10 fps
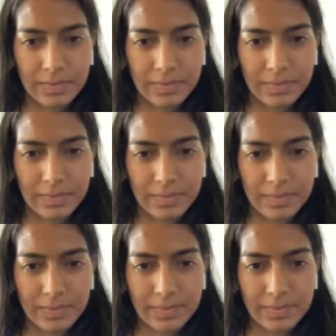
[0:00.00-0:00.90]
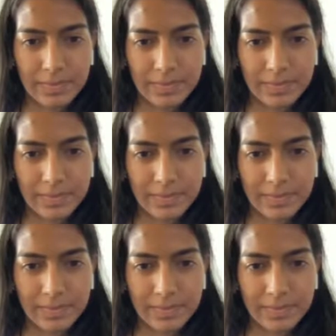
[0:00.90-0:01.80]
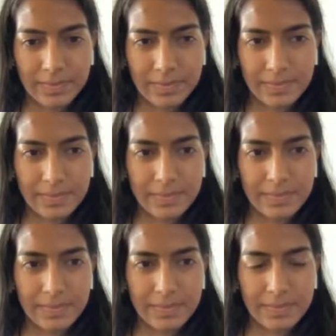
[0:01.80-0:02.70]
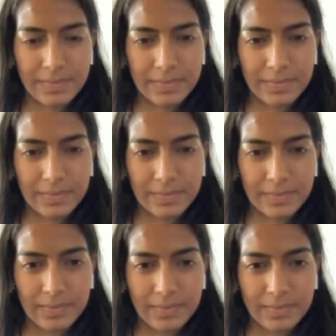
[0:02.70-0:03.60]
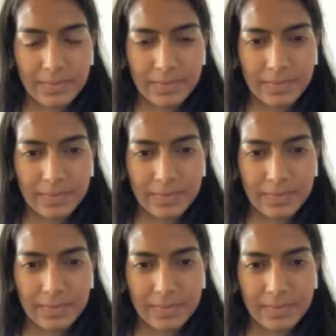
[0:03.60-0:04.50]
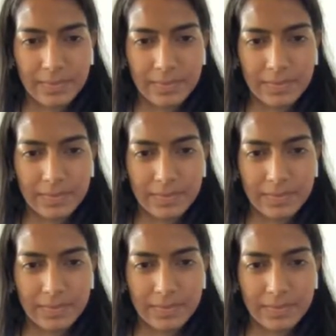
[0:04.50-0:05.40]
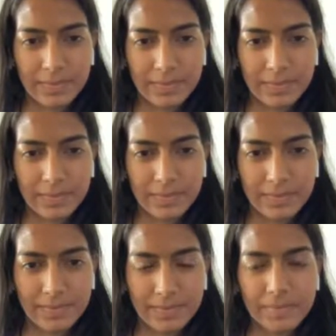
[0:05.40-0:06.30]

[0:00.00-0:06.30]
This person isn't speaking.